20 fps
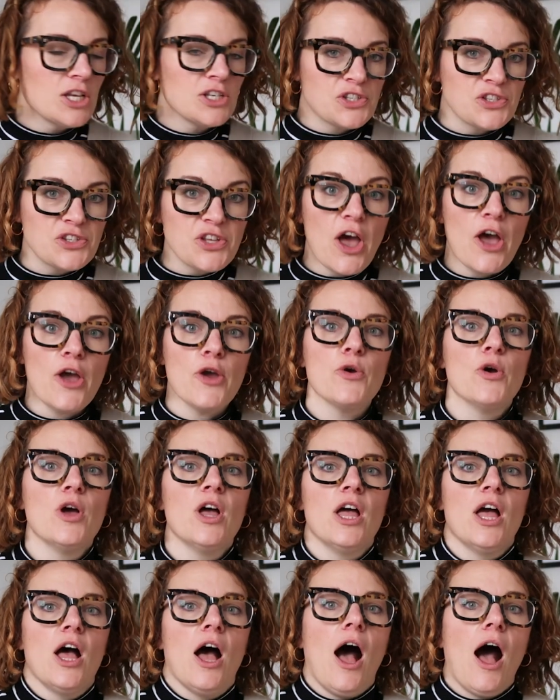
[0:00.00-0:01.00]
So
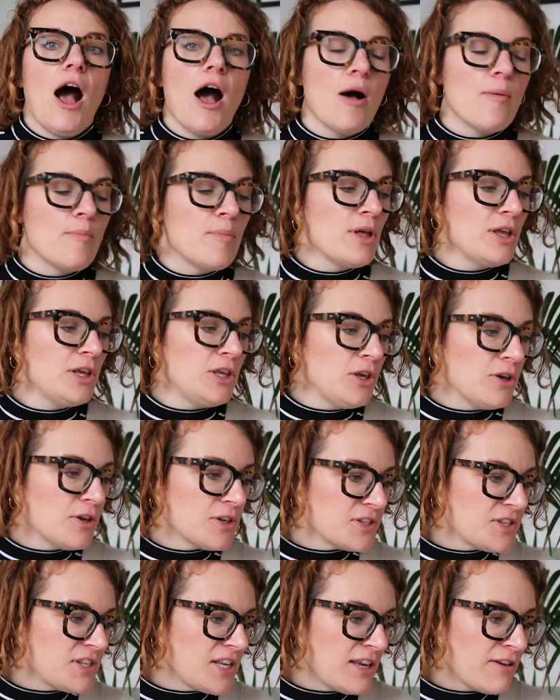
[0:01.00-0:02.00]
you
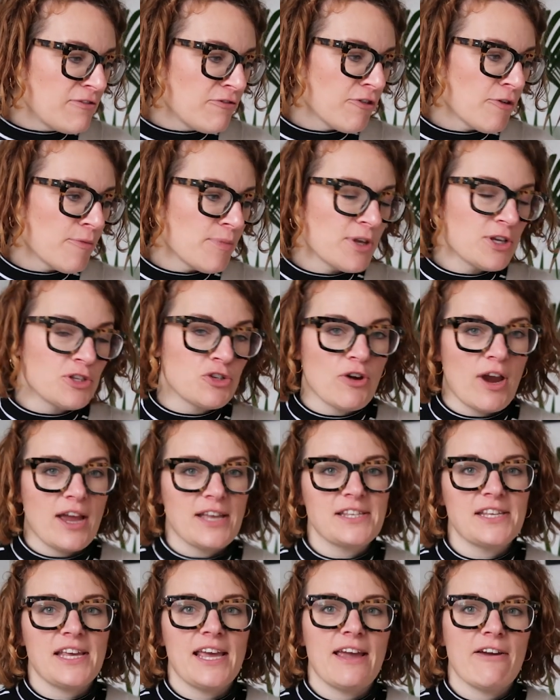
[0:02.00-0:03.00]
can see from the
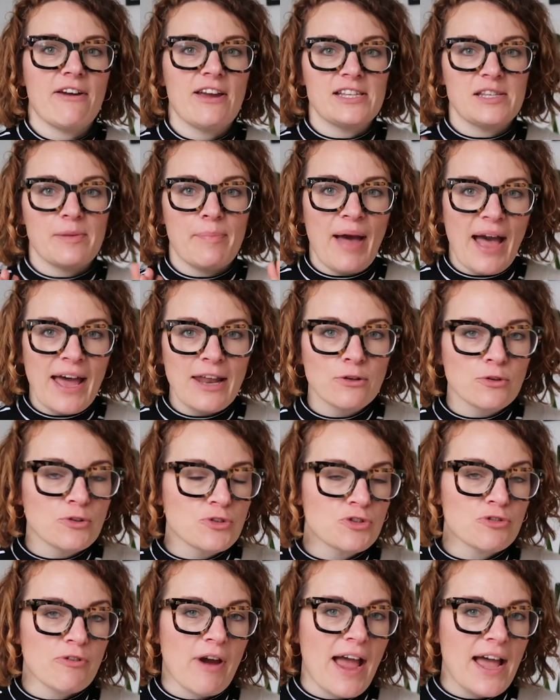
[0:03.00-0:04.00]
dress here, it's a
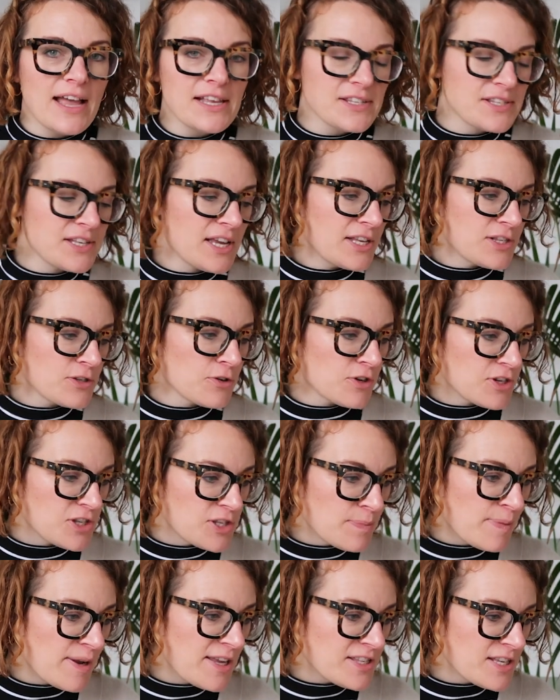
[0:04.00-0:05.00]
panelled dress. It's got a
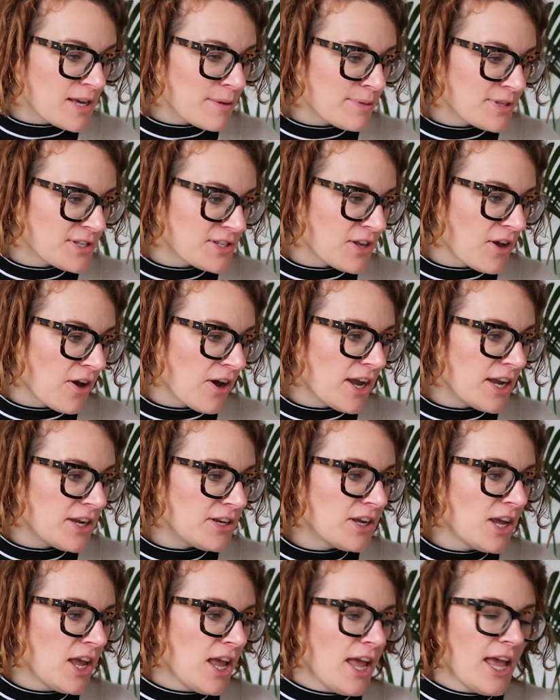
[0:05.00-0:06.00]
split up the
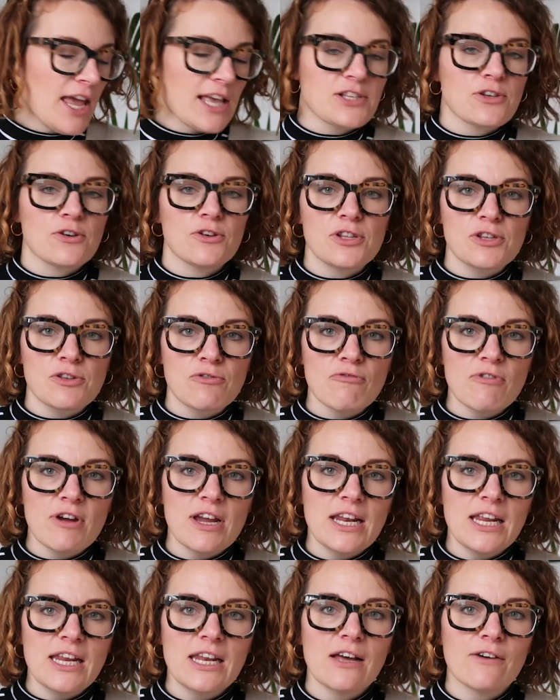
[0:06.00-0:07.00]
side. It's got this
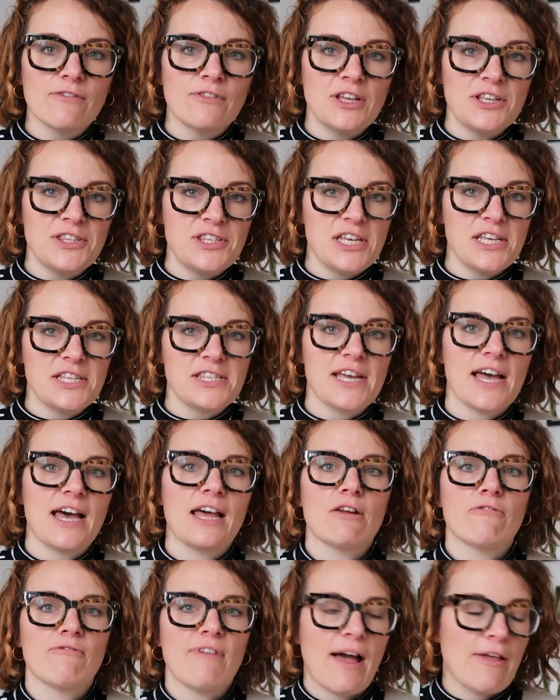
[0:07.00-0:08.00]
really lovely
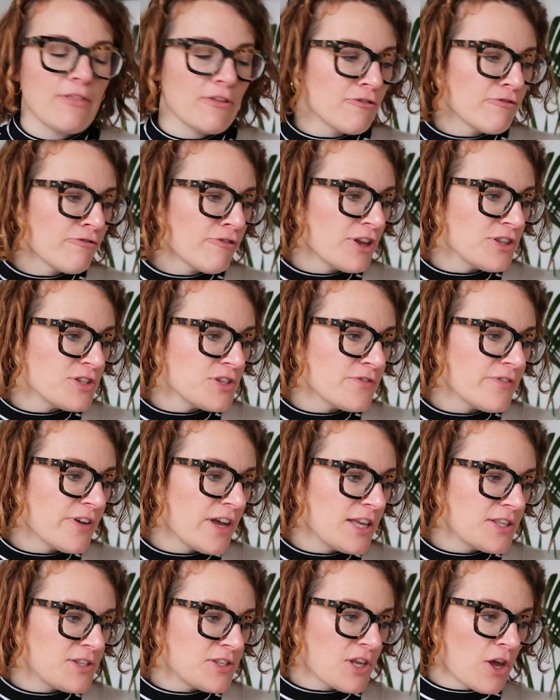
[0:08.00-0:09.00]
detail around the front of
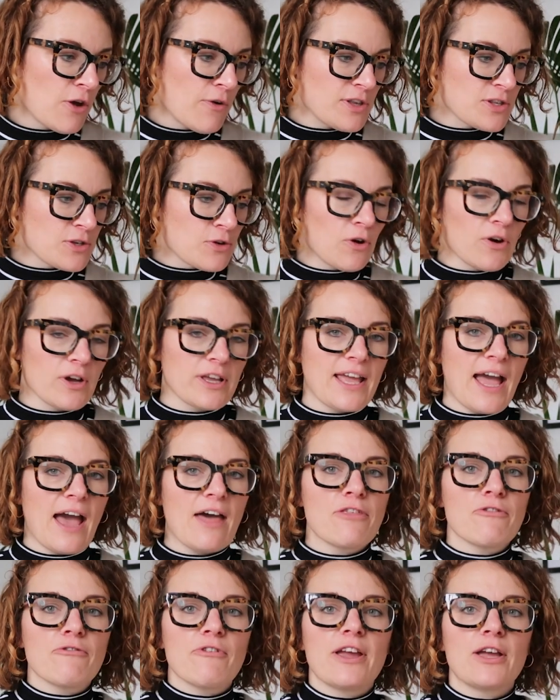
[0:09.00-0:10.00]
it. So it's got
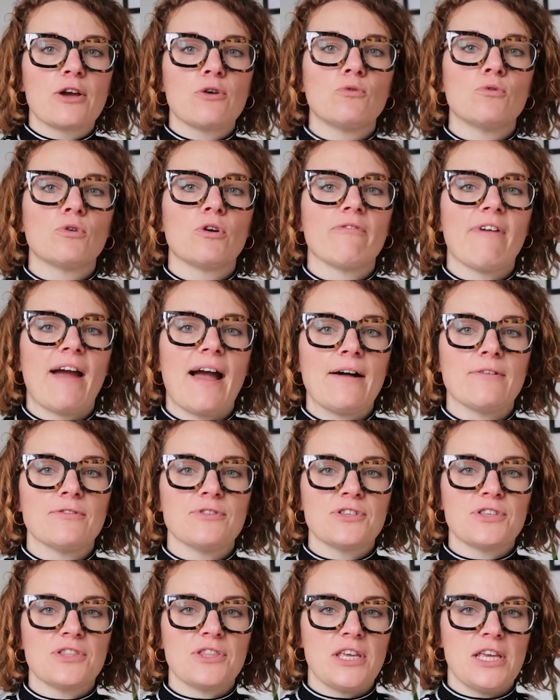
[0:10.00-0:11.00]
gathering all
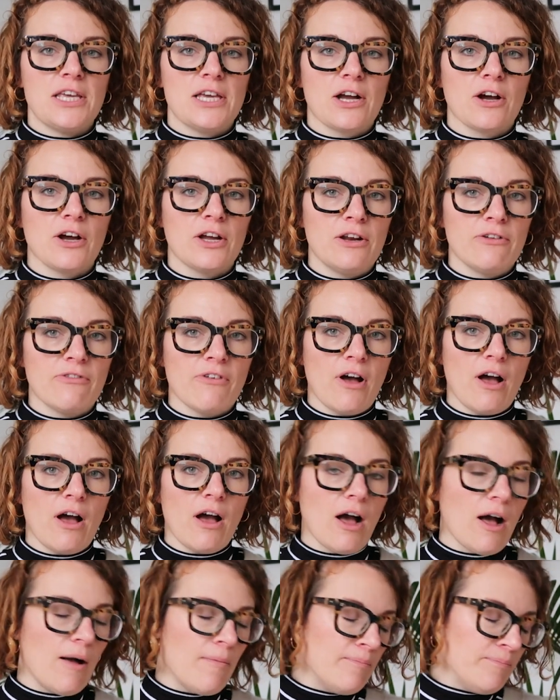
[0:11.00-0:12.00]
around the kind of
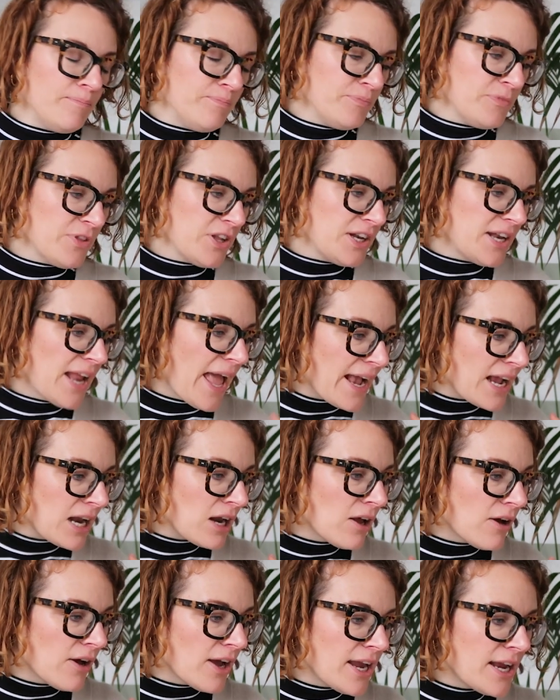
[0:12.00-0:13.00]
the
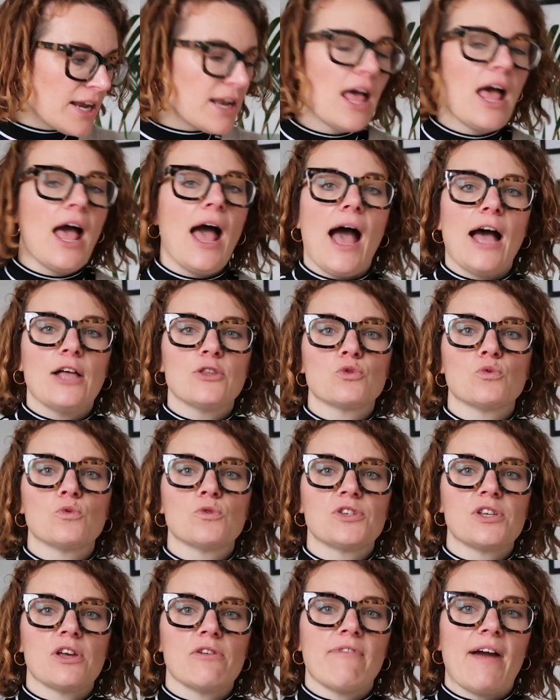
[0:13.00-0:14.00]
neckline and
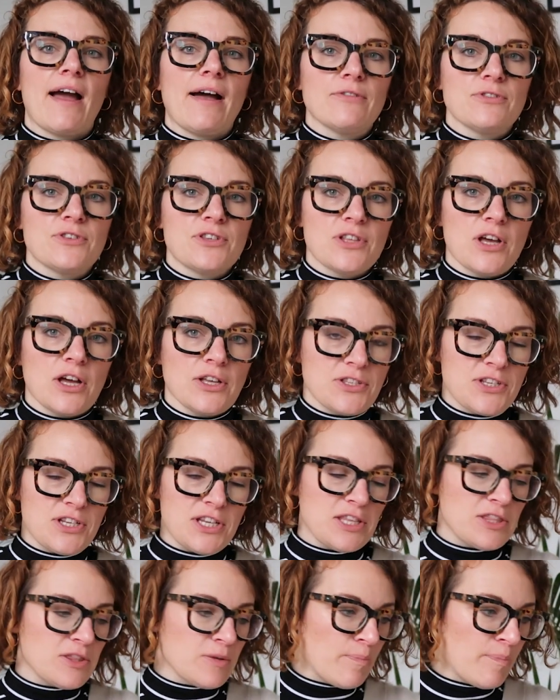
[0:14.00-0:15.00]
also round
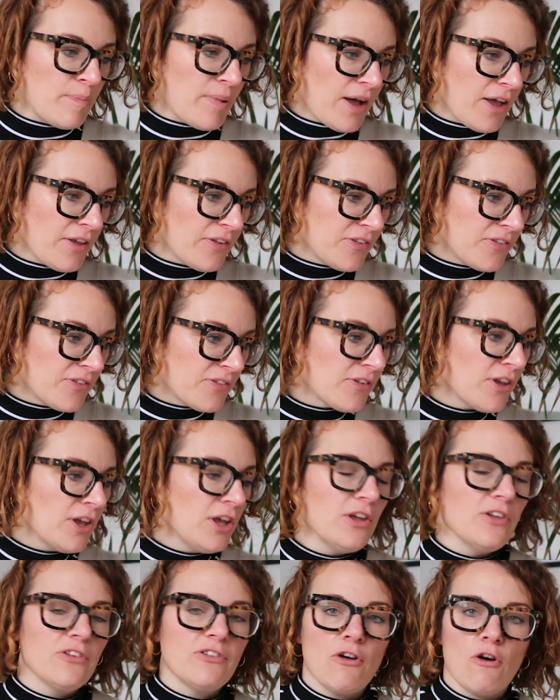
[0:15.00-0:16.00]
underneath the bust.
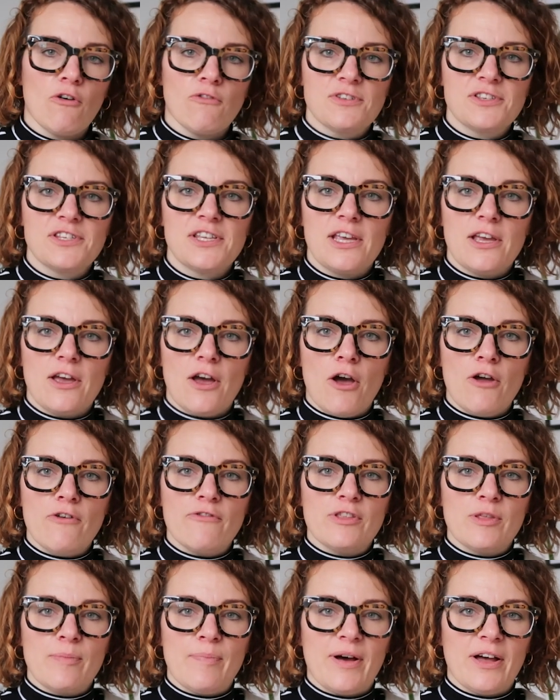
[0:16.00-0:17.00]
So obviously
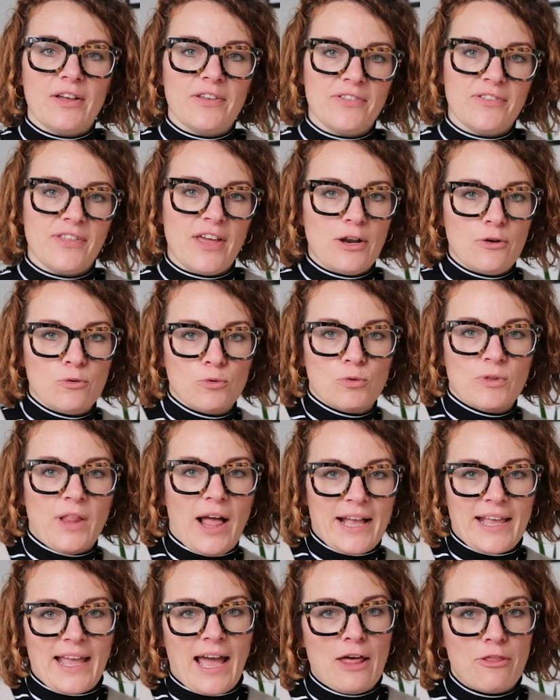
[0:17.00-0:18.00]
over the bust then all
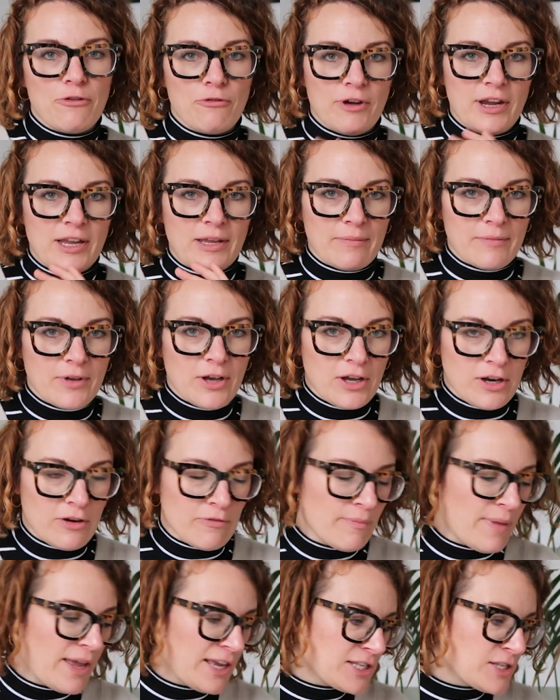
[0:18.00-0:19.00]
that gathering kind
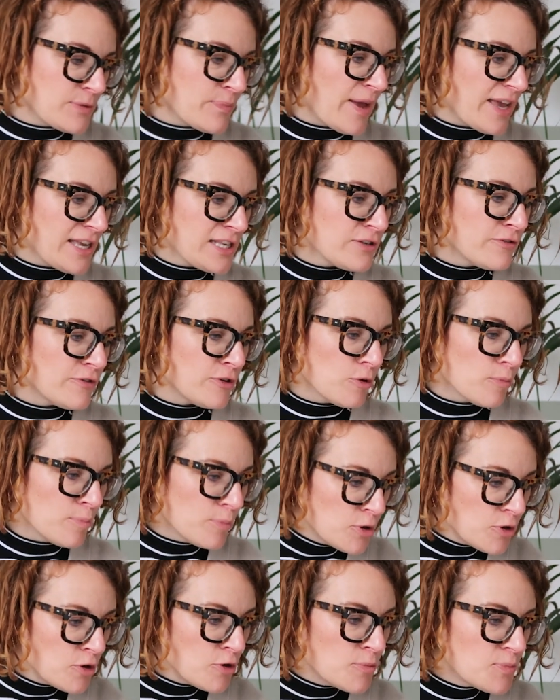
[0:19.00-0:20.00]
of makes space for your
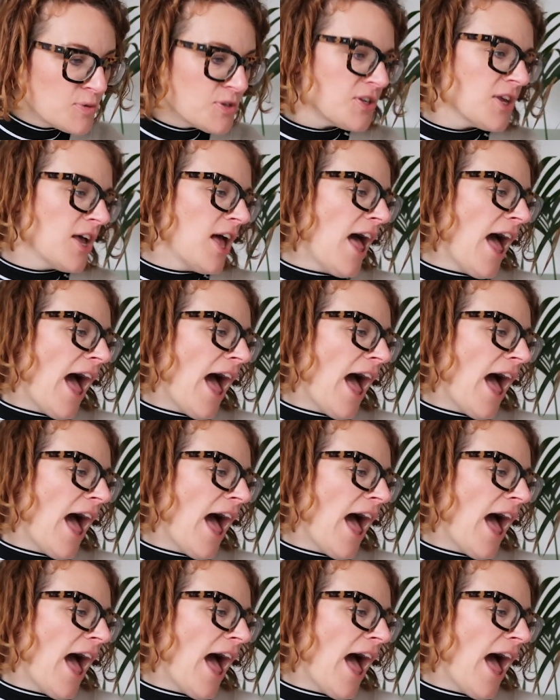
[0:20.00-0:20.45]
boobs.